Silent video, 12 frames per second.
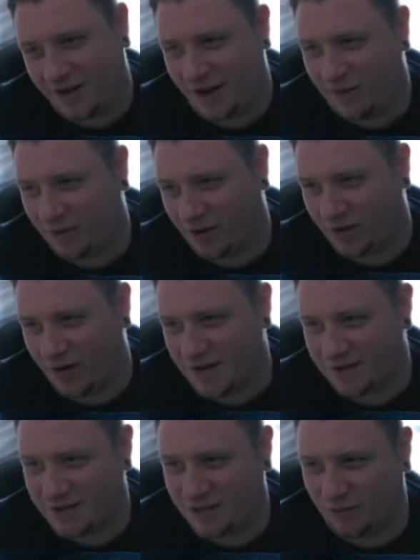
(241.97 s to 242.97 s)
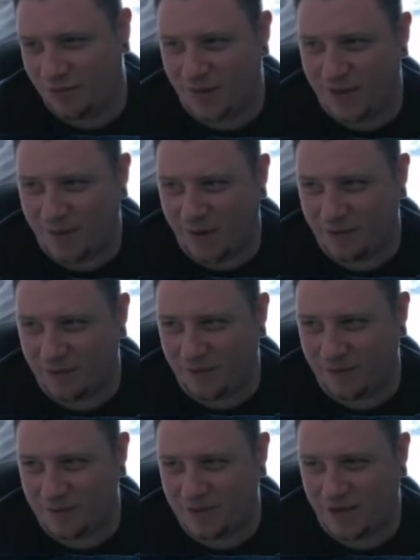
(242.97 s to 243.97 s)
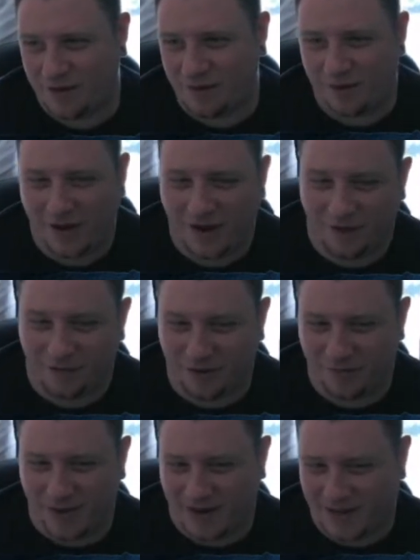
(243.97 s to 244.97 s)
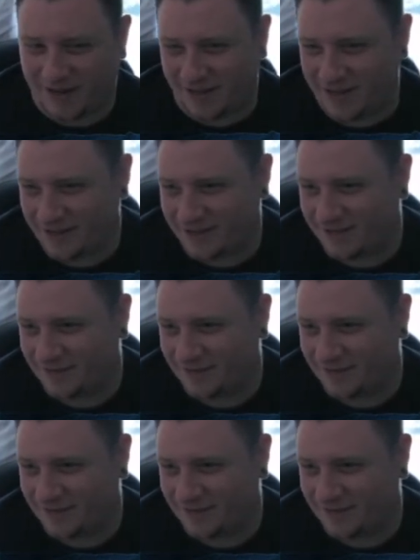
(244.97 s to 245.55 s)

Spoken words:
Can't progress until we beat both of them, so have to come back here later.